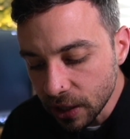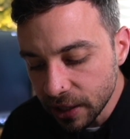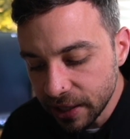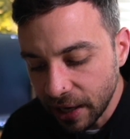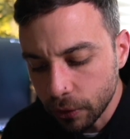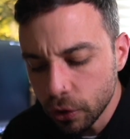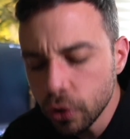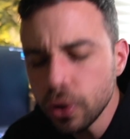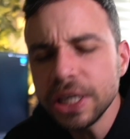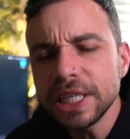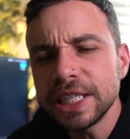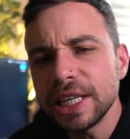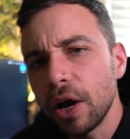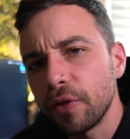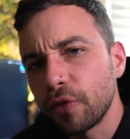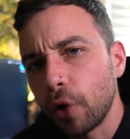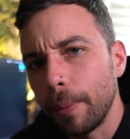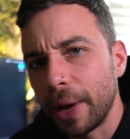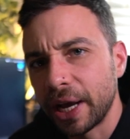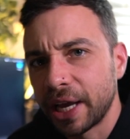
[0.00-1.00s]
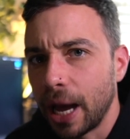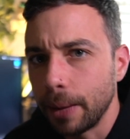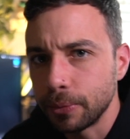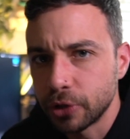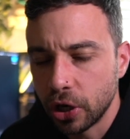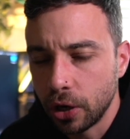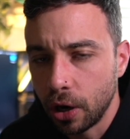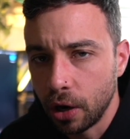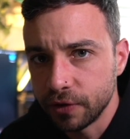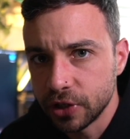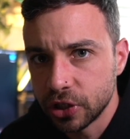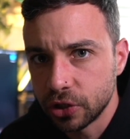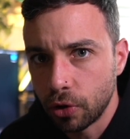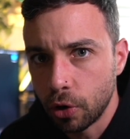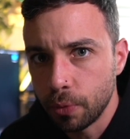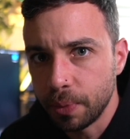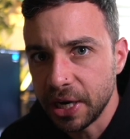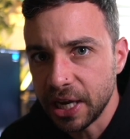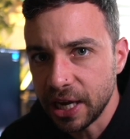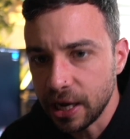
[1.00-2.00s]
Now you can see I've got my captcha harvester
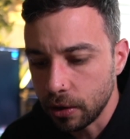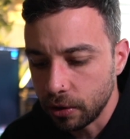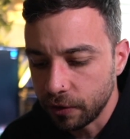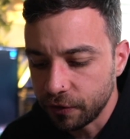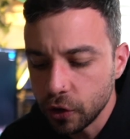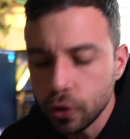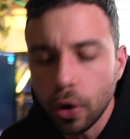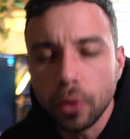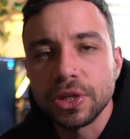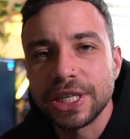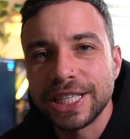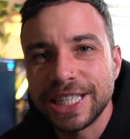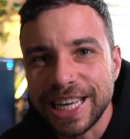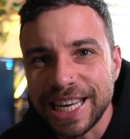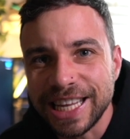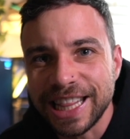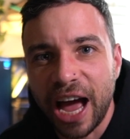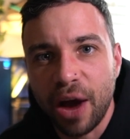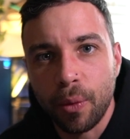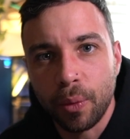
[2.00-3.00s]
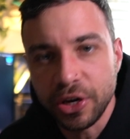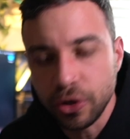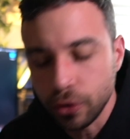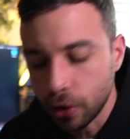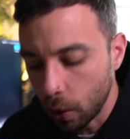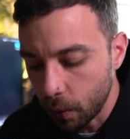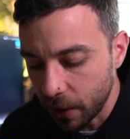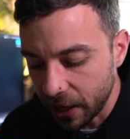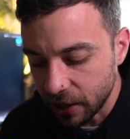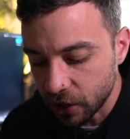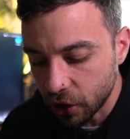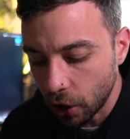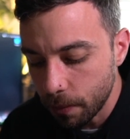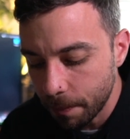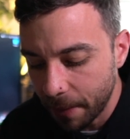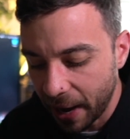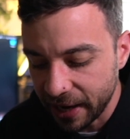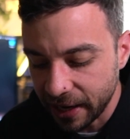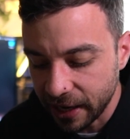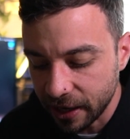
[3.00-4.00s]
open here. If you don't see that when you go in, don't
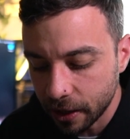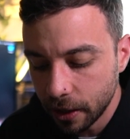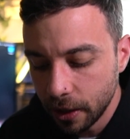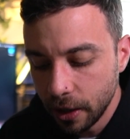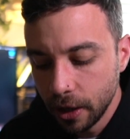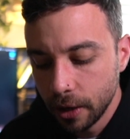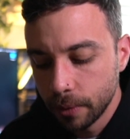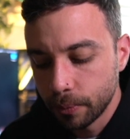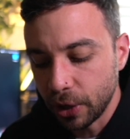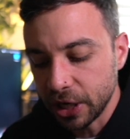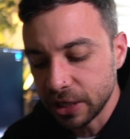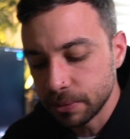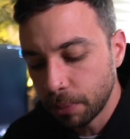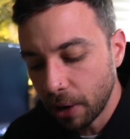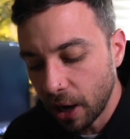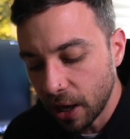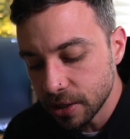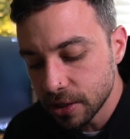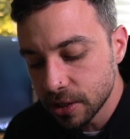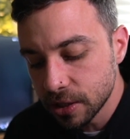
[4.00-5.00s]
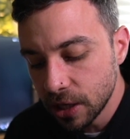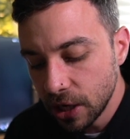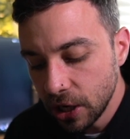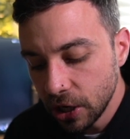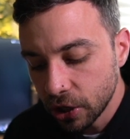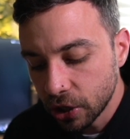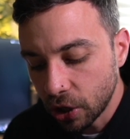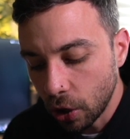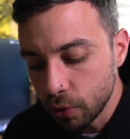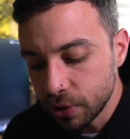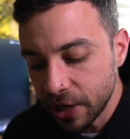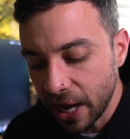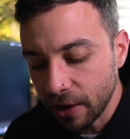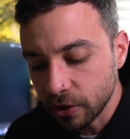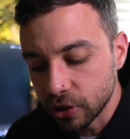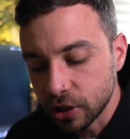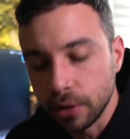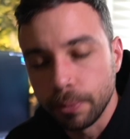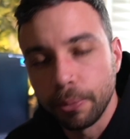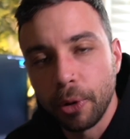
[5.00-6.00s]
panic. Press plus, go
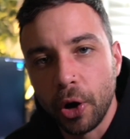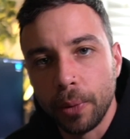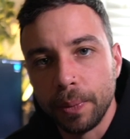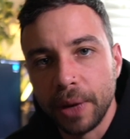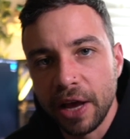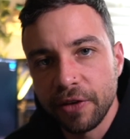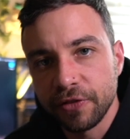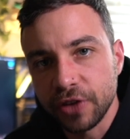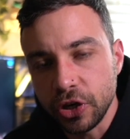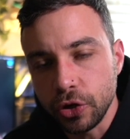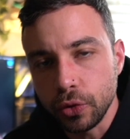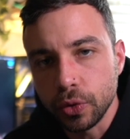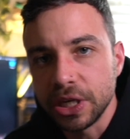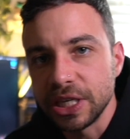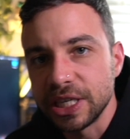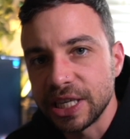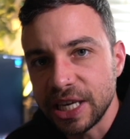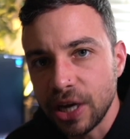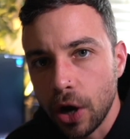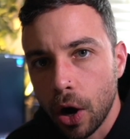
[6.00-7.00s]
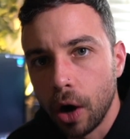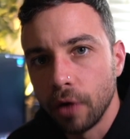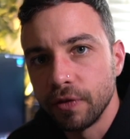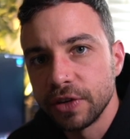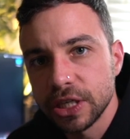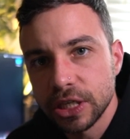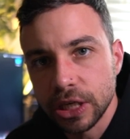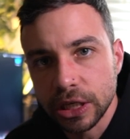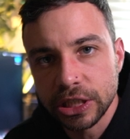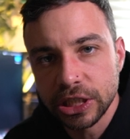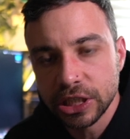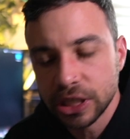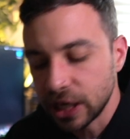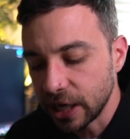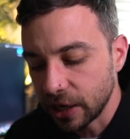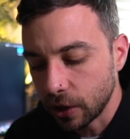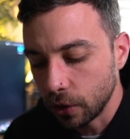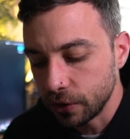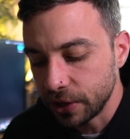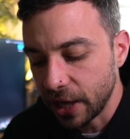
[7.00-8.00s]
down to the bottom left and you can see harvester, just
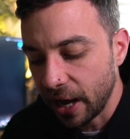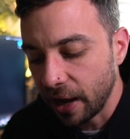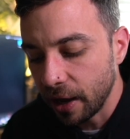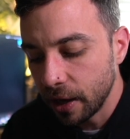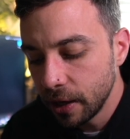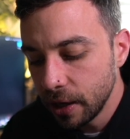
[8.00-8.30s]
click on that.